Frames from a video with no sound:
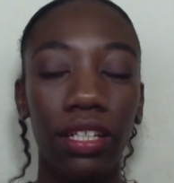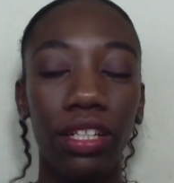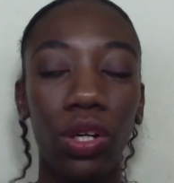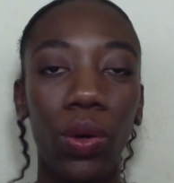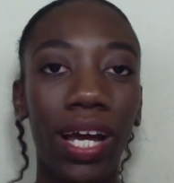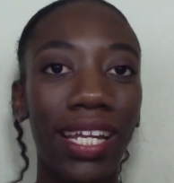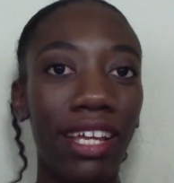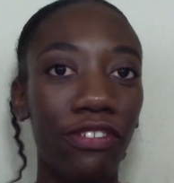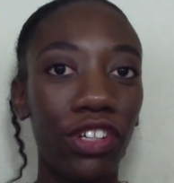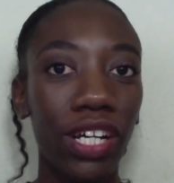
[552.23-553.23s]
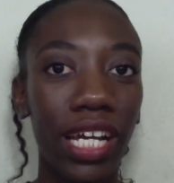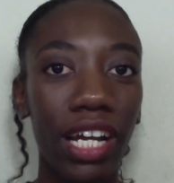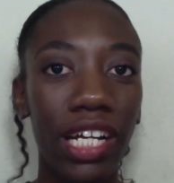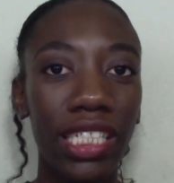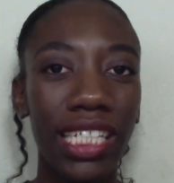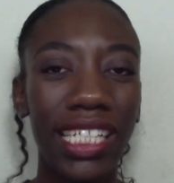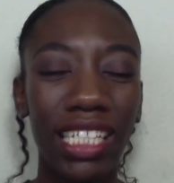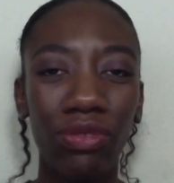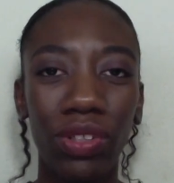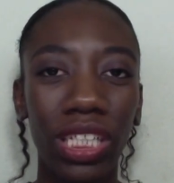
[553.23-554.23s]
And if your hair
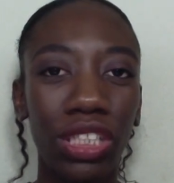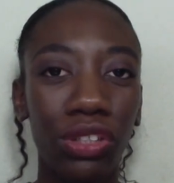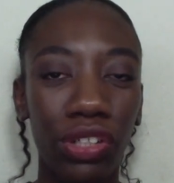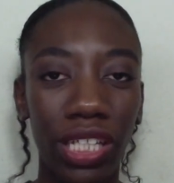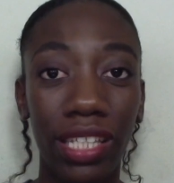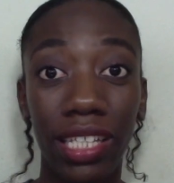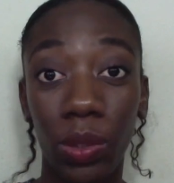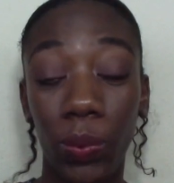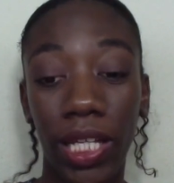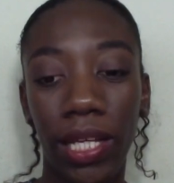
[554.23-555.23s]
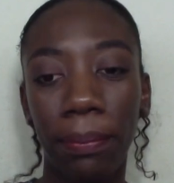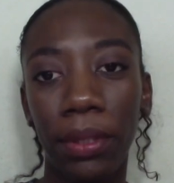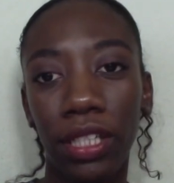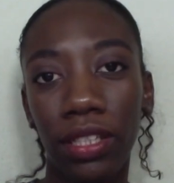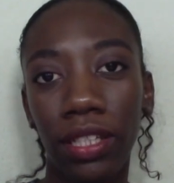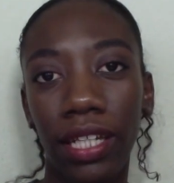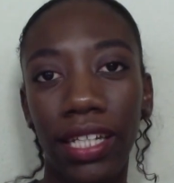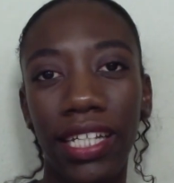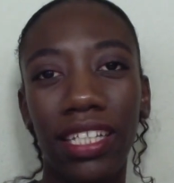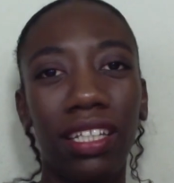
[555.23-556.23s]
isn't really dirty this week, but it
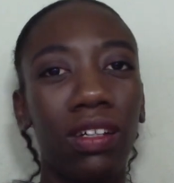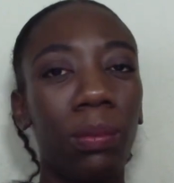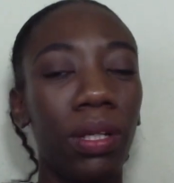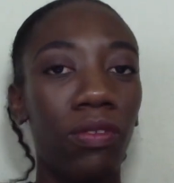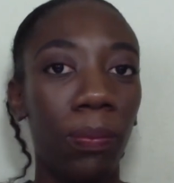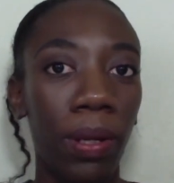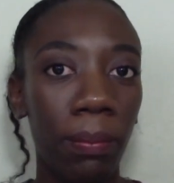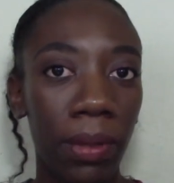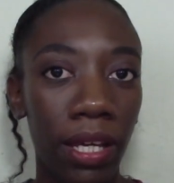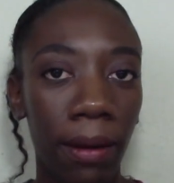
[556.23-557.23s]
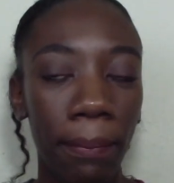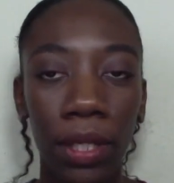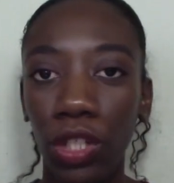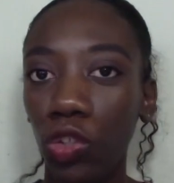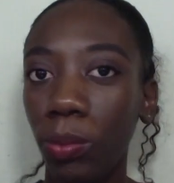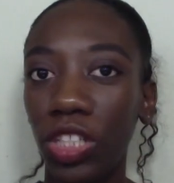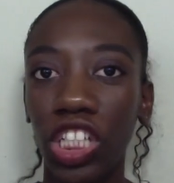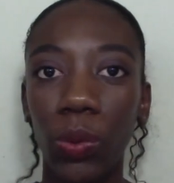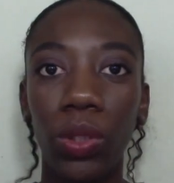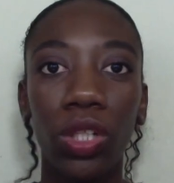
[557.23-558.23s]
needs a little bit of a pick-me-up, you may
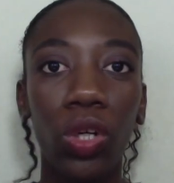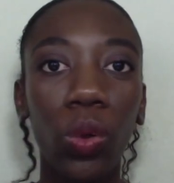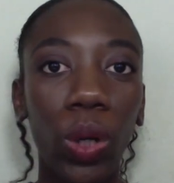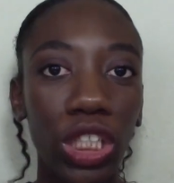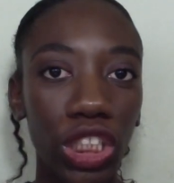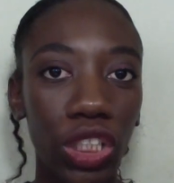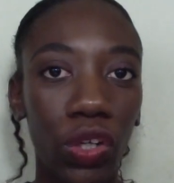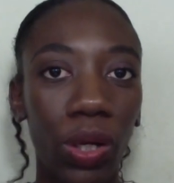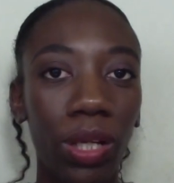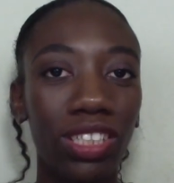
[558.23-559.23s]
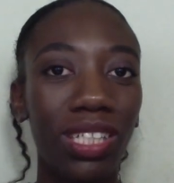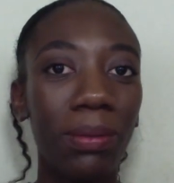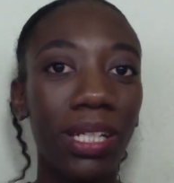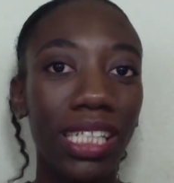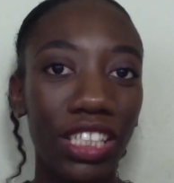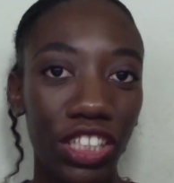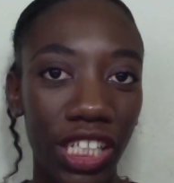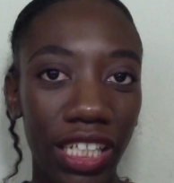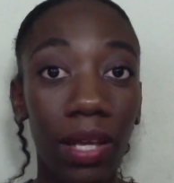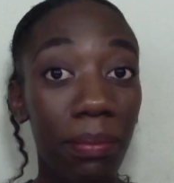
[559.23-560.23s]
just want to co-wash it or deep condition
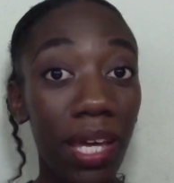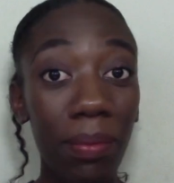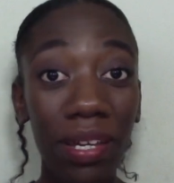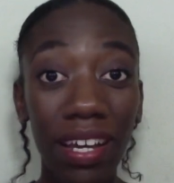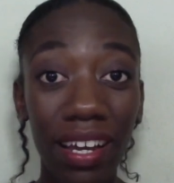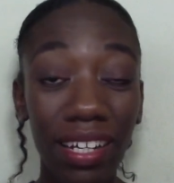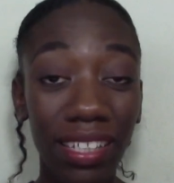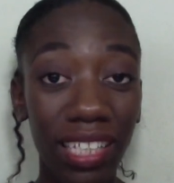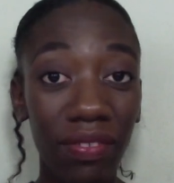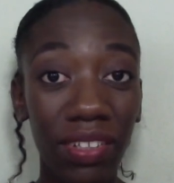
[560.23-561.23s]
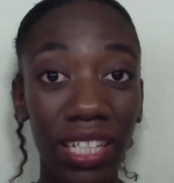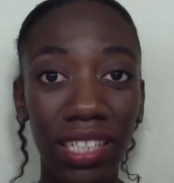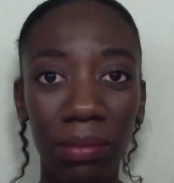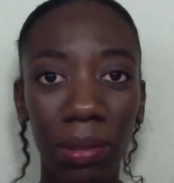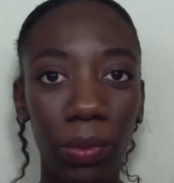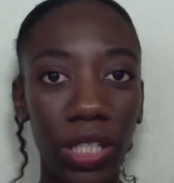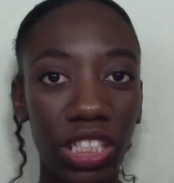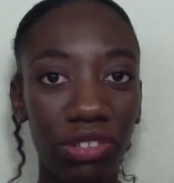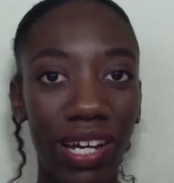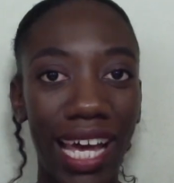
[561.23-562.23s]
it. Maybe your hair doesn't even need to be
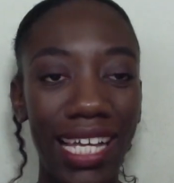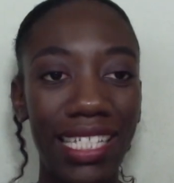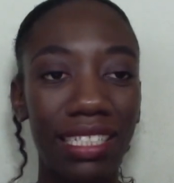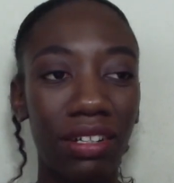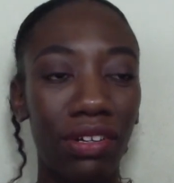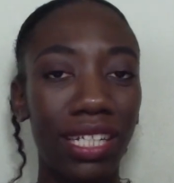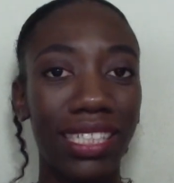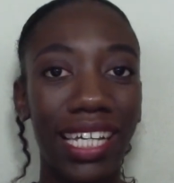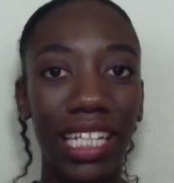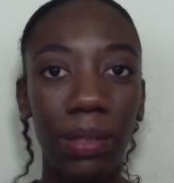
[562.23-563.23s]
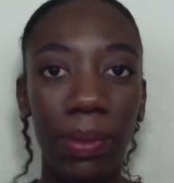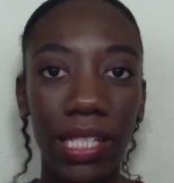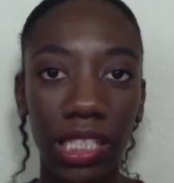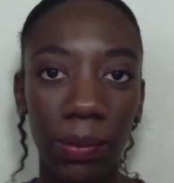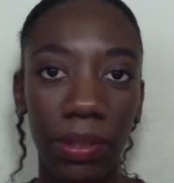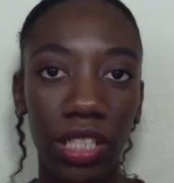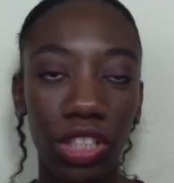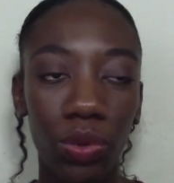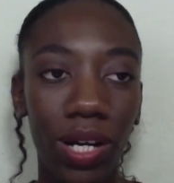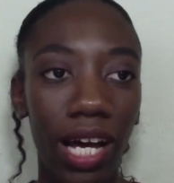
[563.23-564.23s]
moisturized on a daily basis
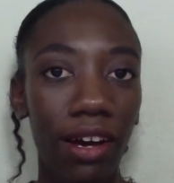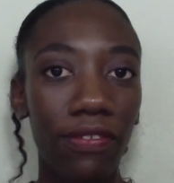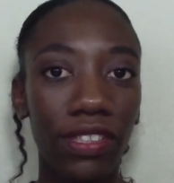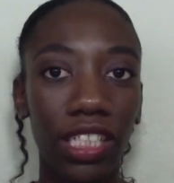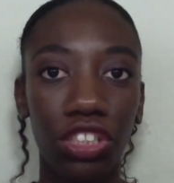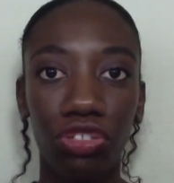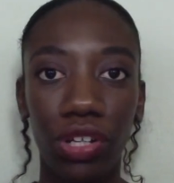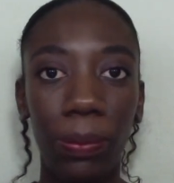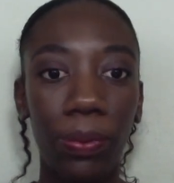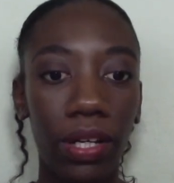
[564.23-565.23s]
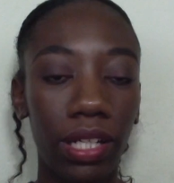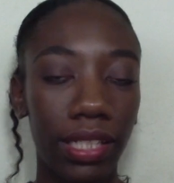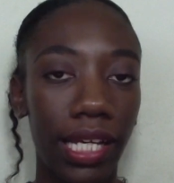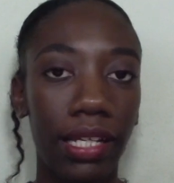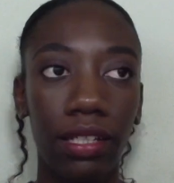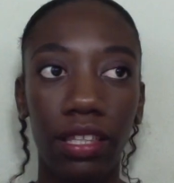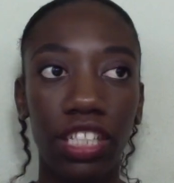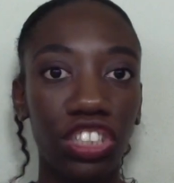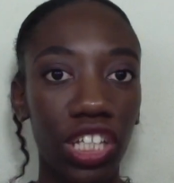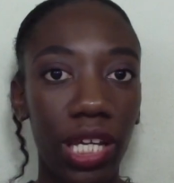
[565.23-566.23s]
because you have such great products like
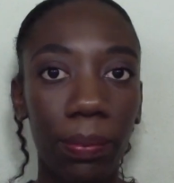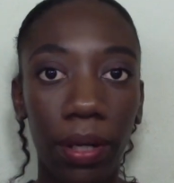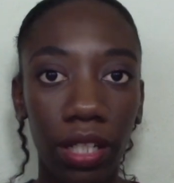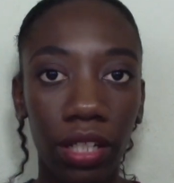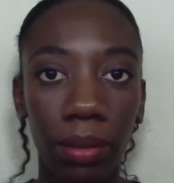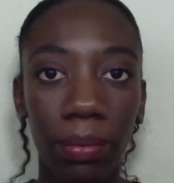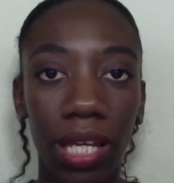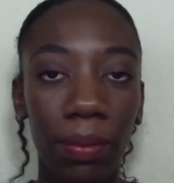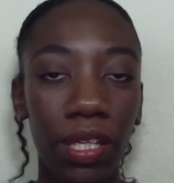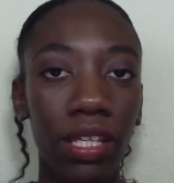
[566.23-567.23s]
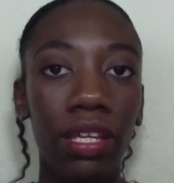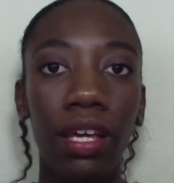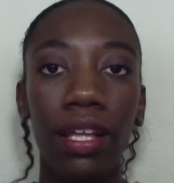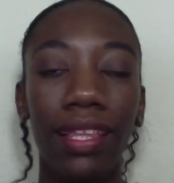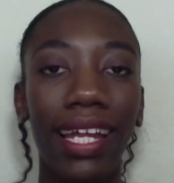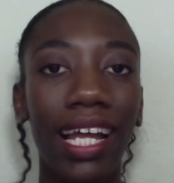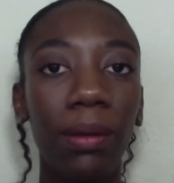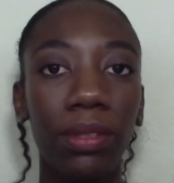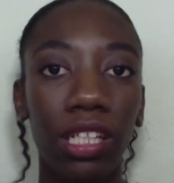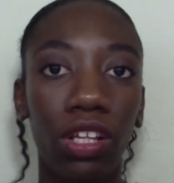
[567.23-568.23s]
the shea butter. Maybe that
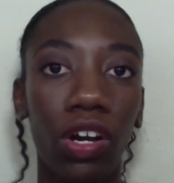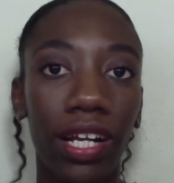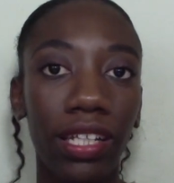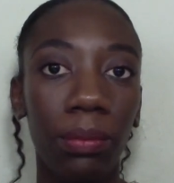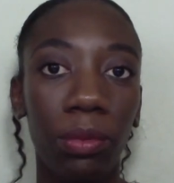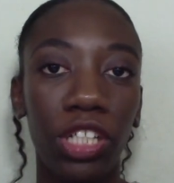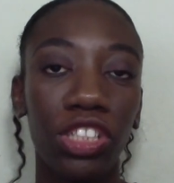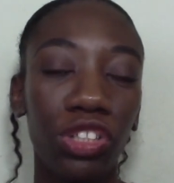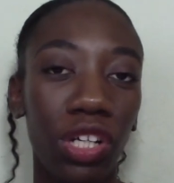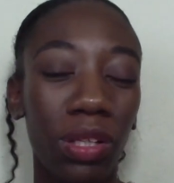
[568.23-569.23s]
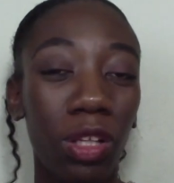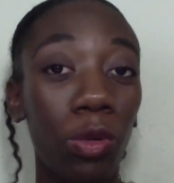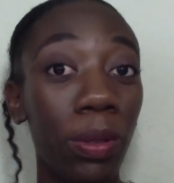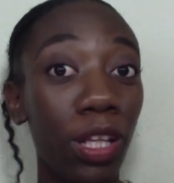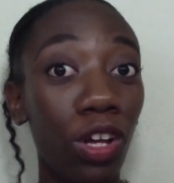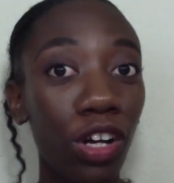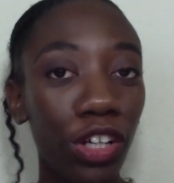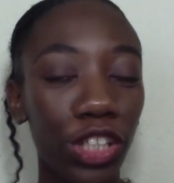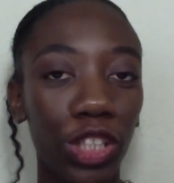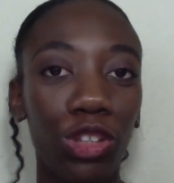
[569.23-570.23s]
helps to lock in the moisture a little bit
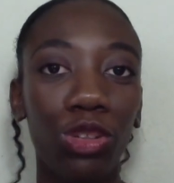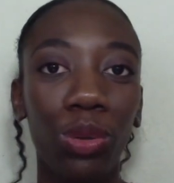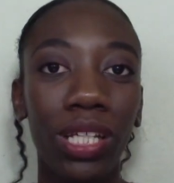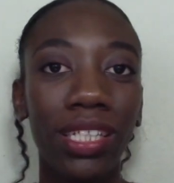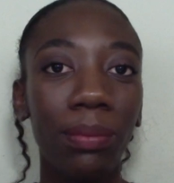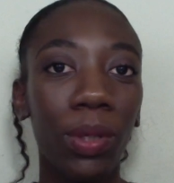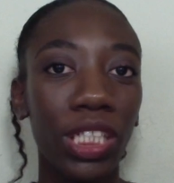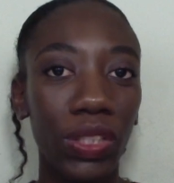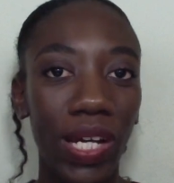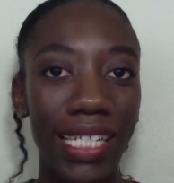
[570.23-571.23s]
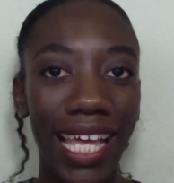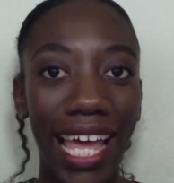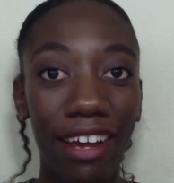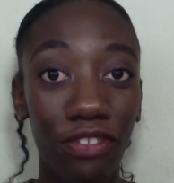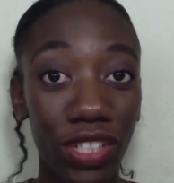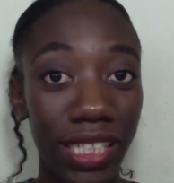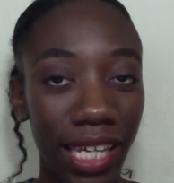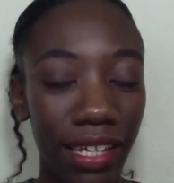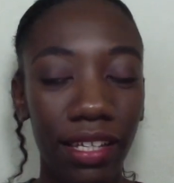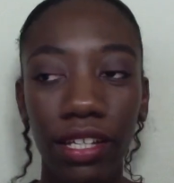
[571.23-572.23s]
longer, so you don't need to moisturize every
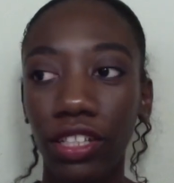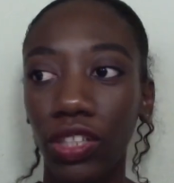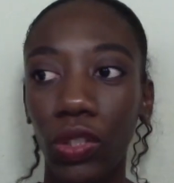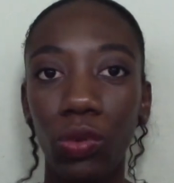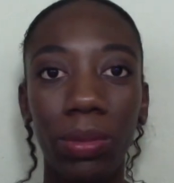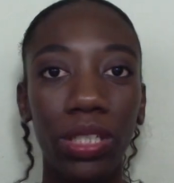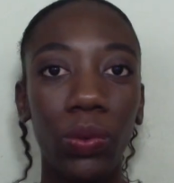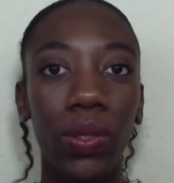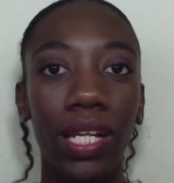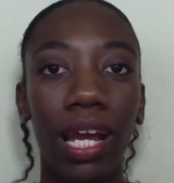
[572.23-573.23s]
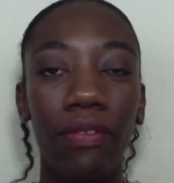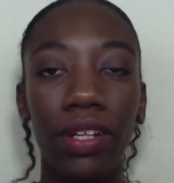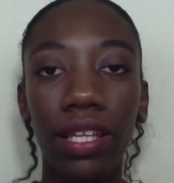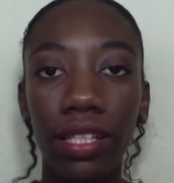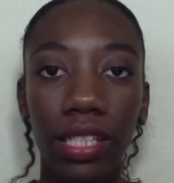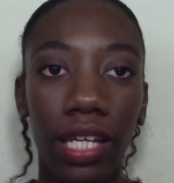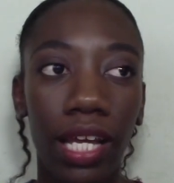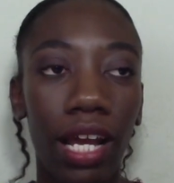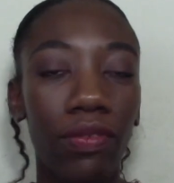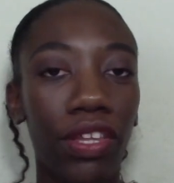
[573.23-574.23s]
day. So you may do it every other
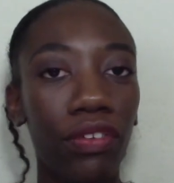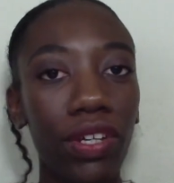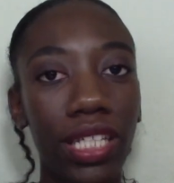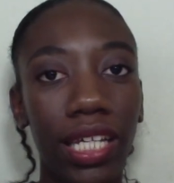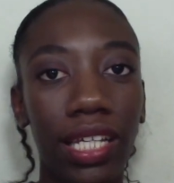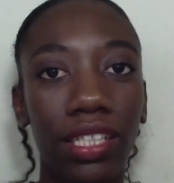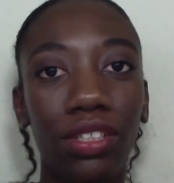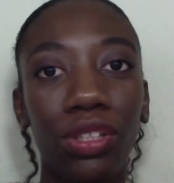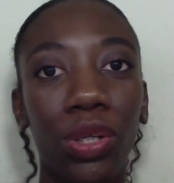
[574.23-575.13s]
day, every 3 days.